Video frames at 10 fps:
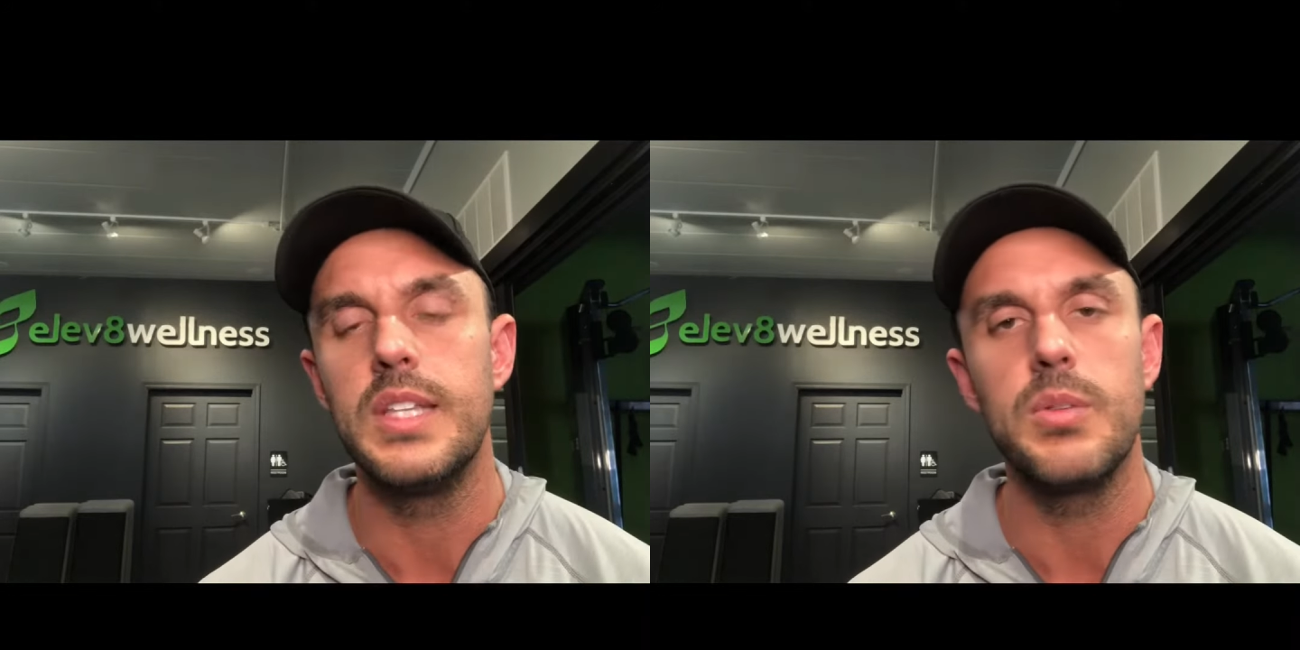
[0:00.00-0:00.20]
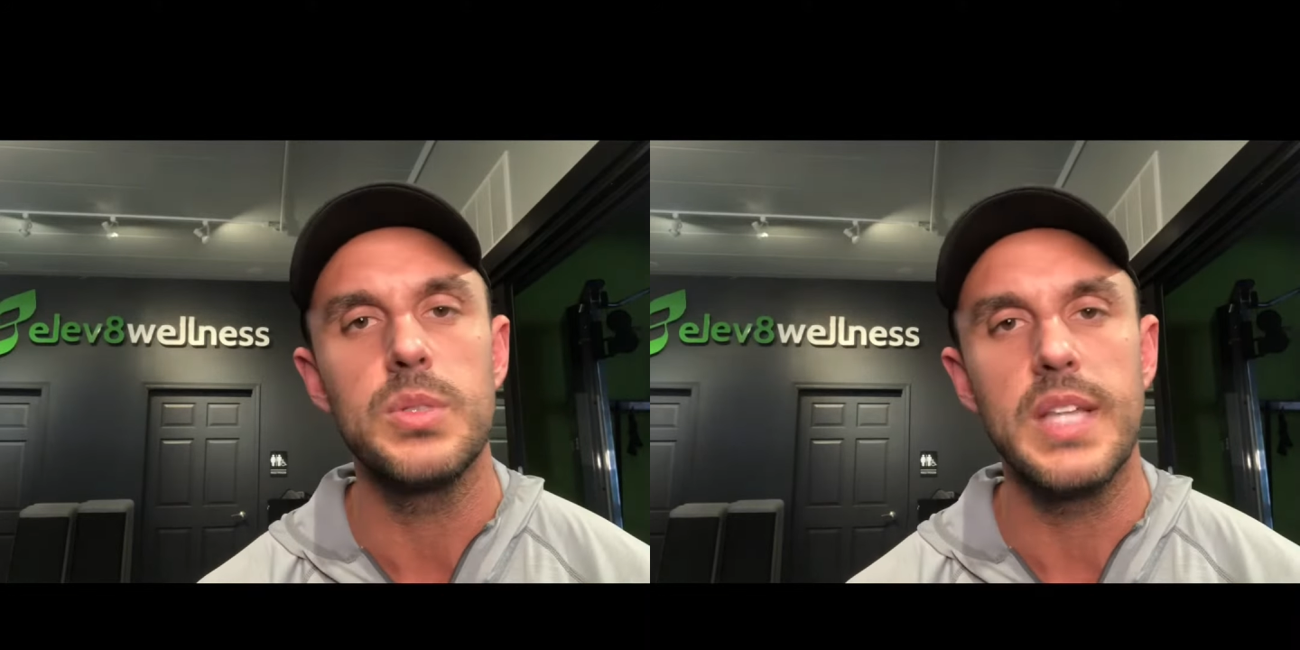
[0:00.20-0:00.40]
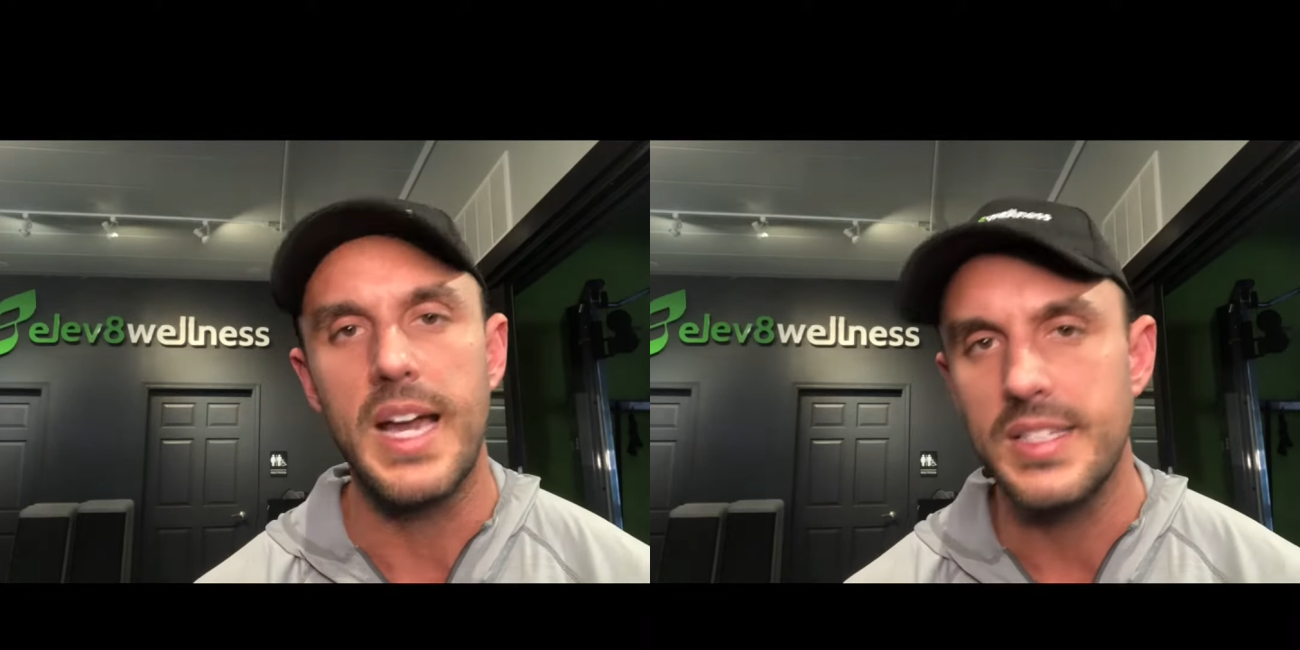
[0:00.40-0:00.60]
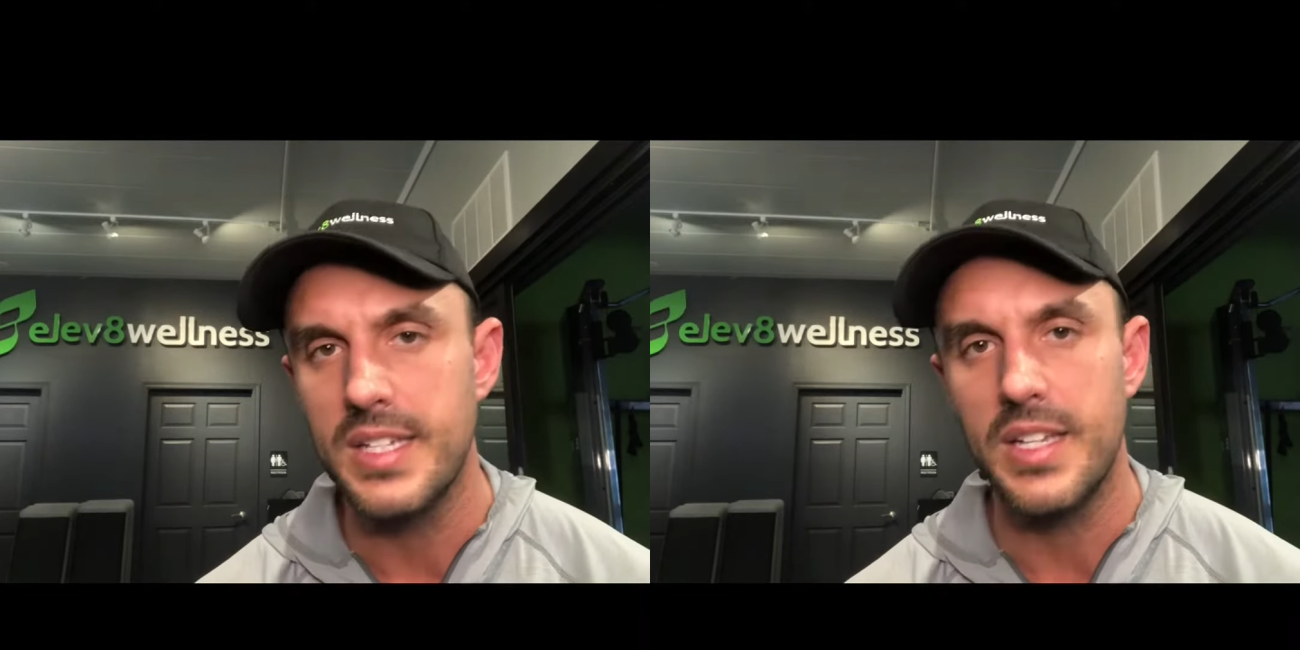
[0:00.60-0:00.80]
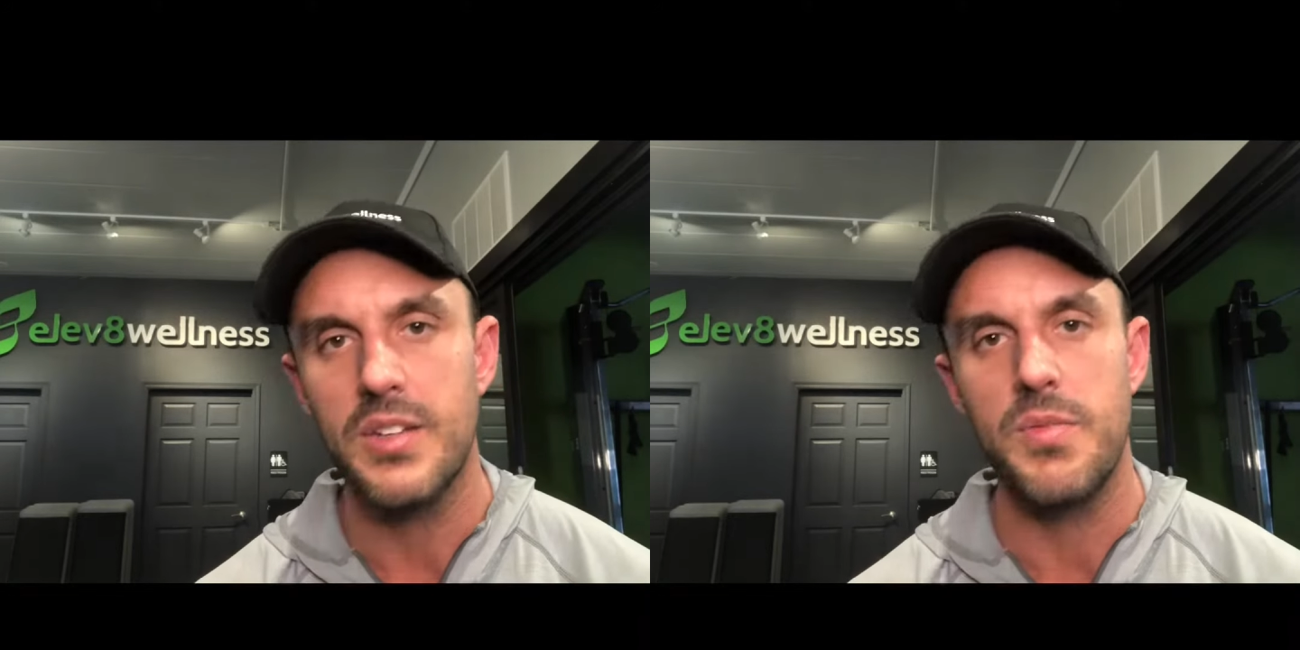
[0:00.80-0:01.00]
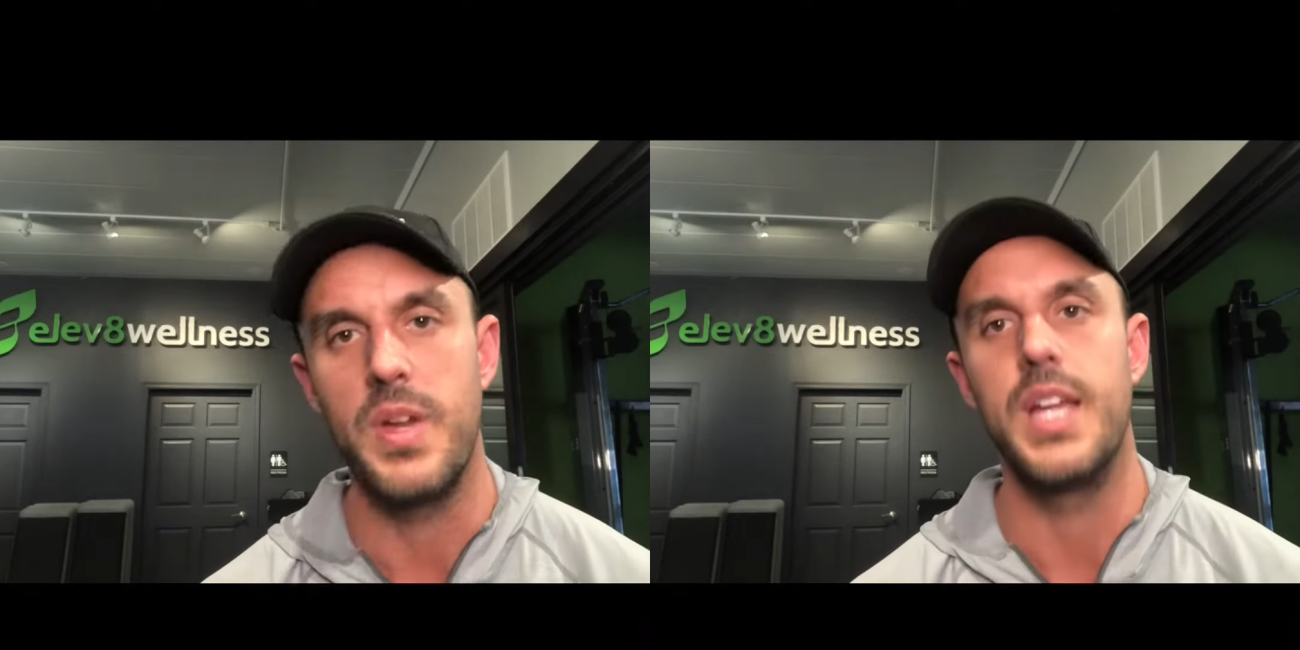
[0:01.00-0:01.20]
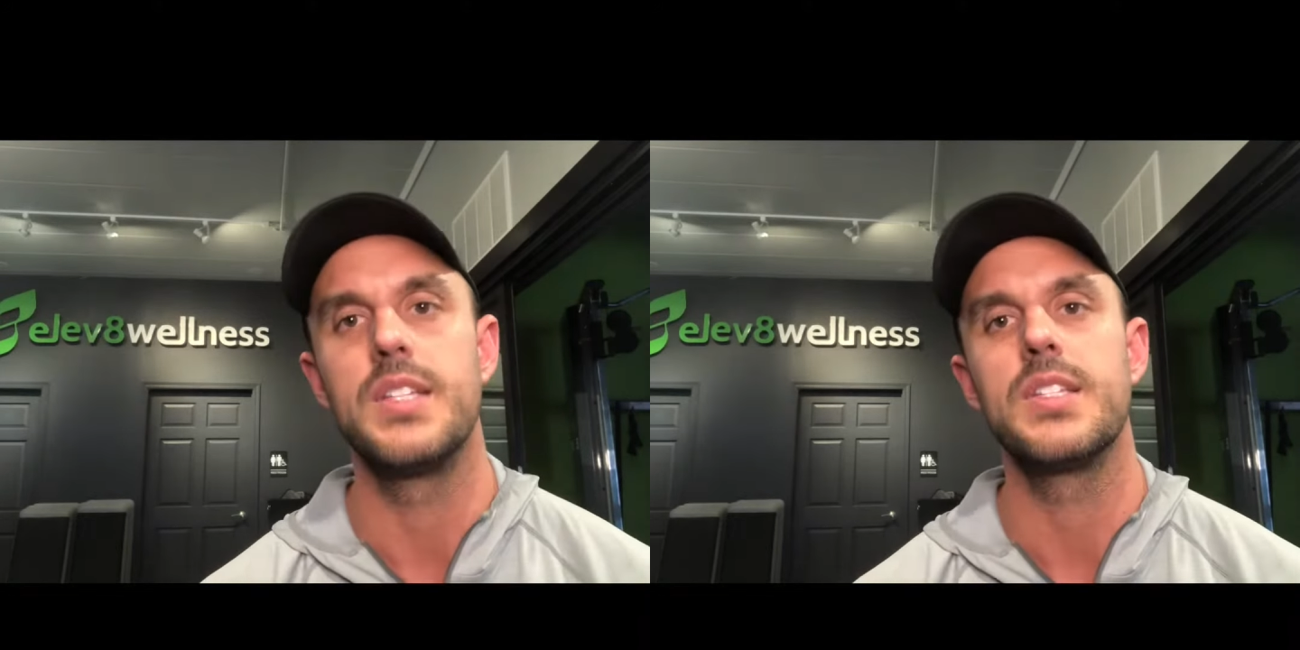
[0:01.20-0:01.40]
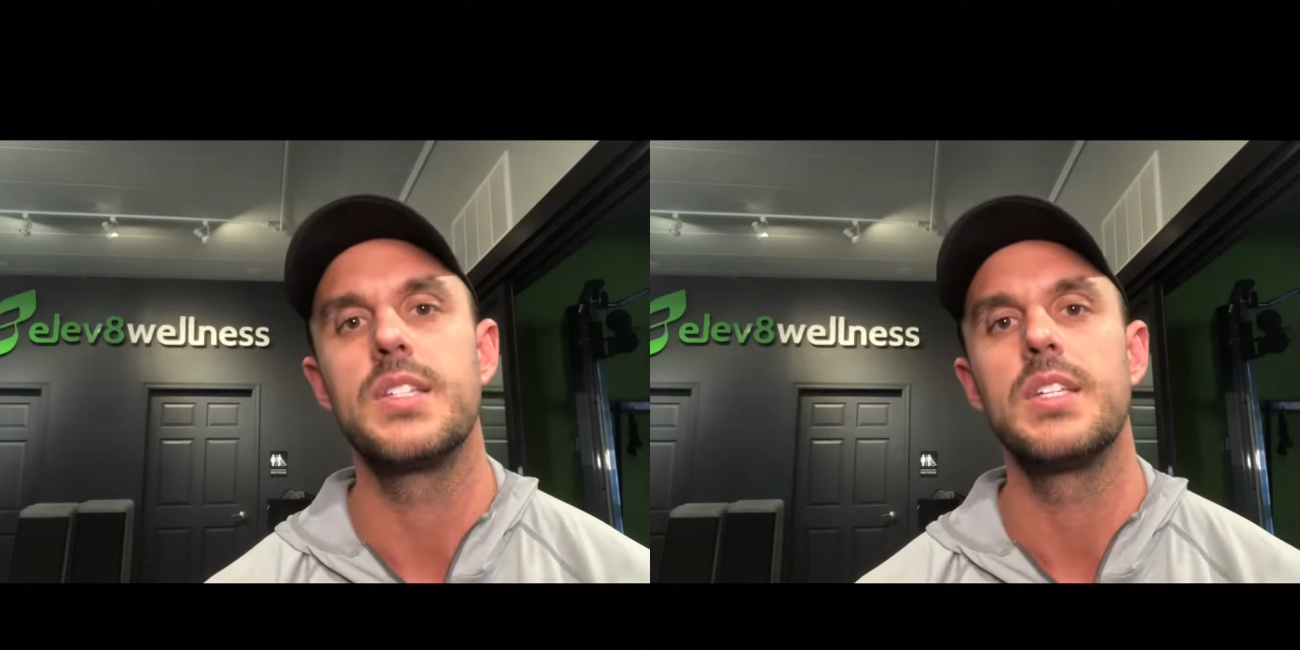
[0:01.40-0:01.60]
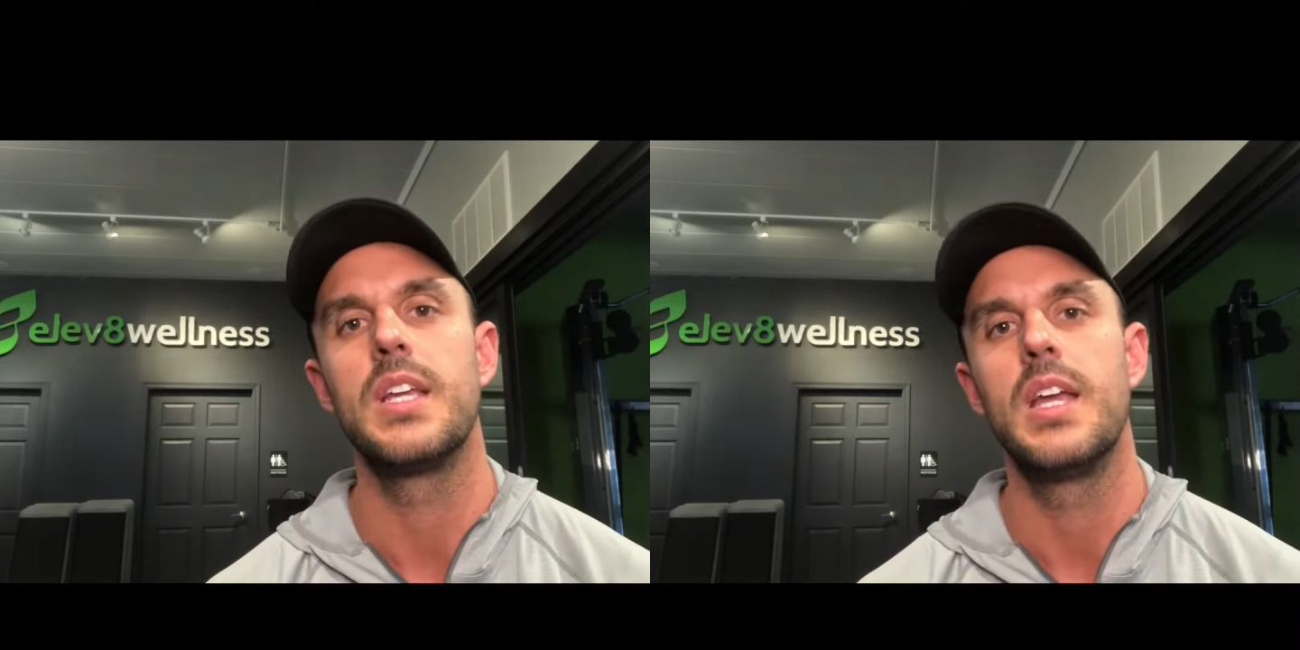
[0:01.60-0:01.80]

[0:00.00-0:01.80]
they will not take offense,